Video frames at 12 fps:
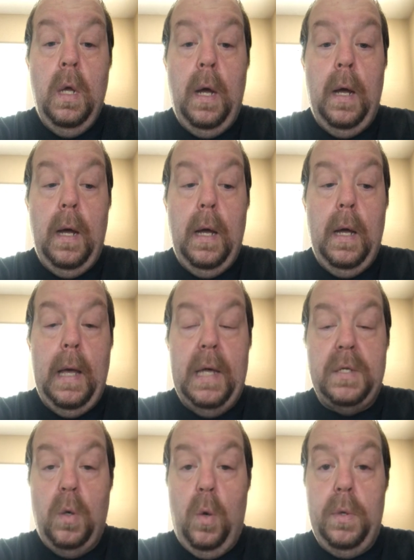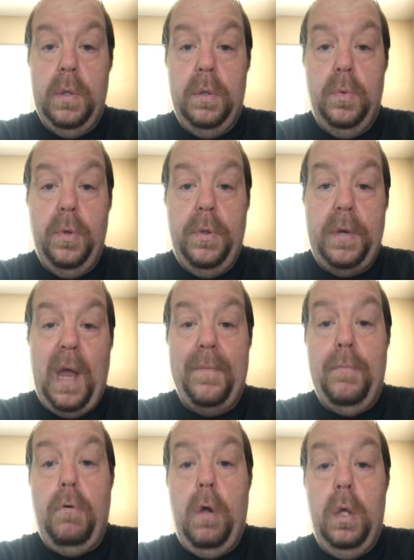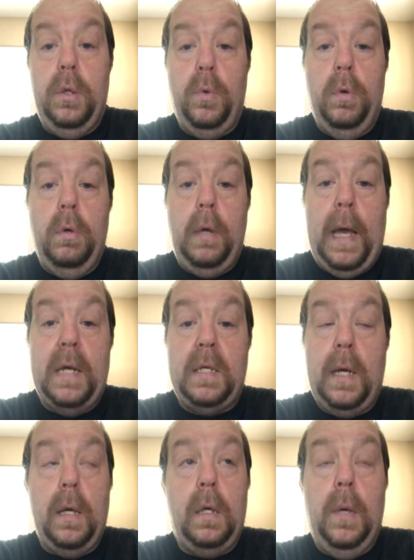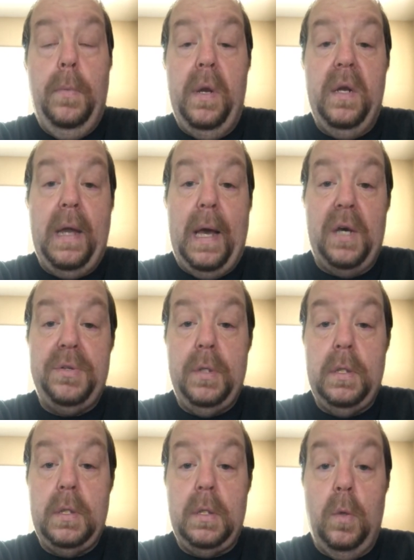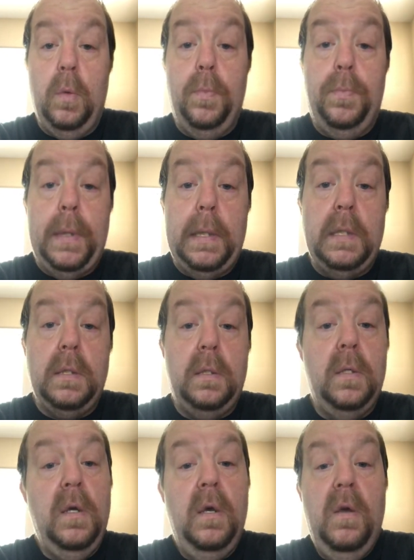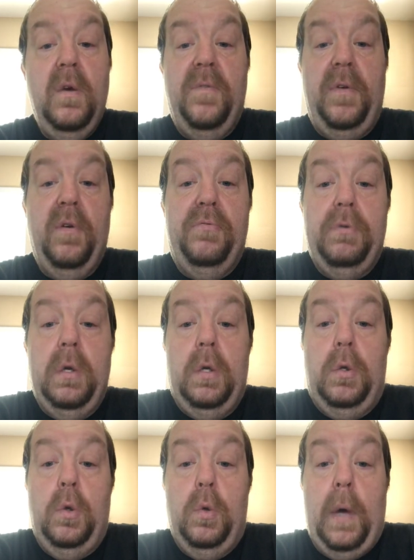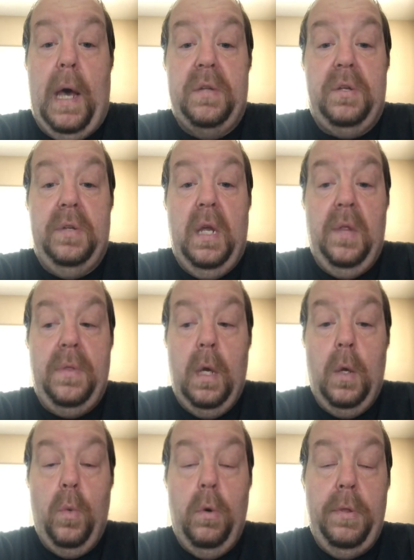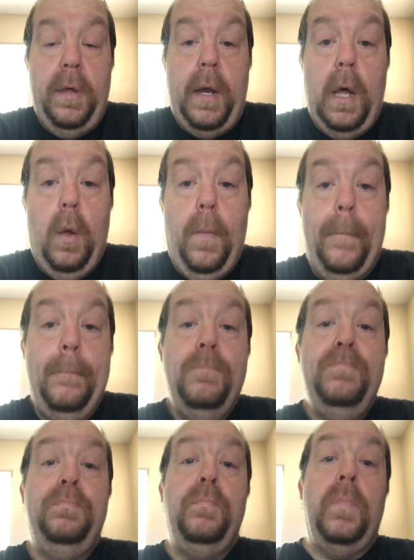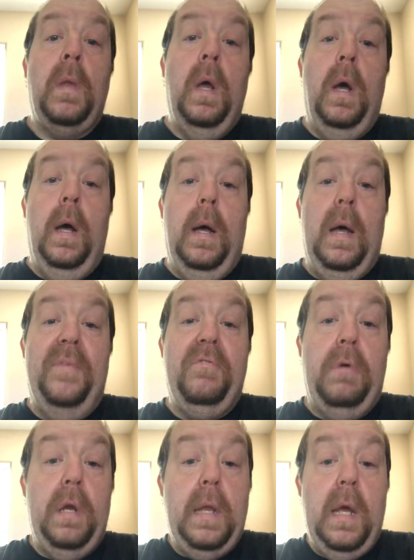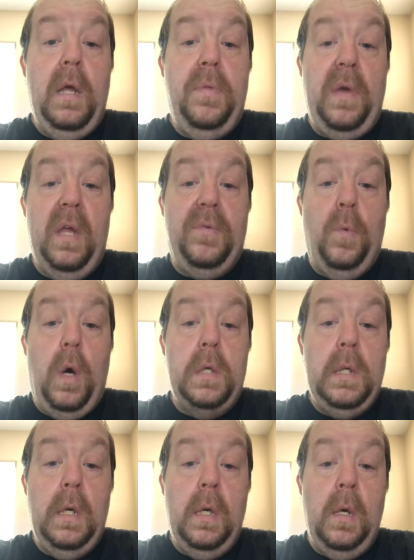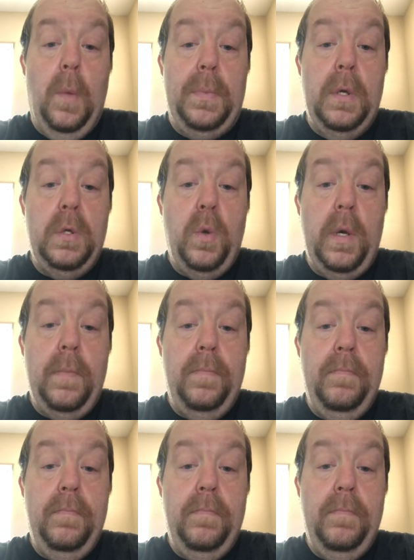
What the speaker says: As always, with Tavern Brawls, we're hashtag committed to excellence, so please feel free to ask us anything. We're there to help. Have a great day. Thanks for watching, and hope you enjoy it.